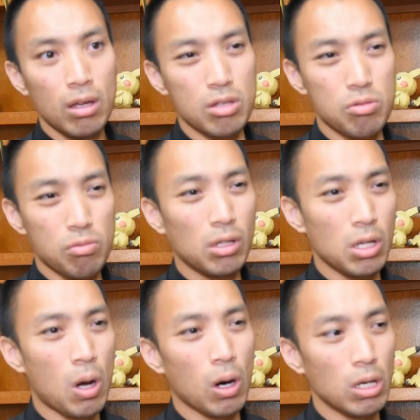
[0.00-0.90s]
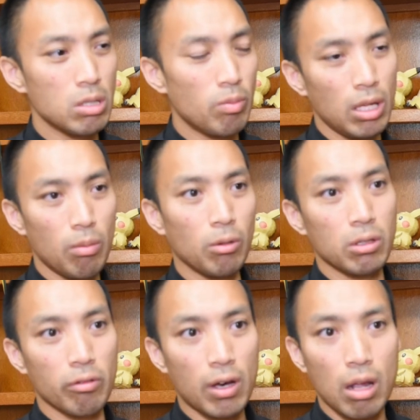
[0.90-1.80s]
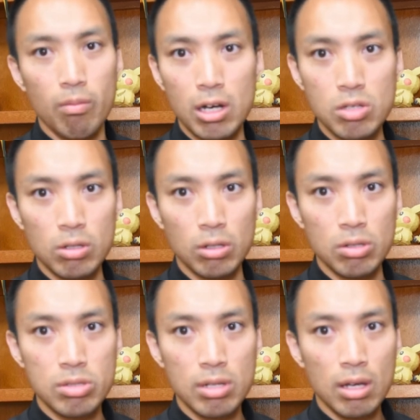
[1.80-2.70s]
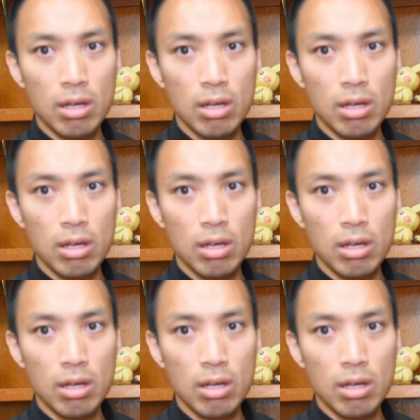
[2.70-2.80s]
it's really hard to be able to find ministers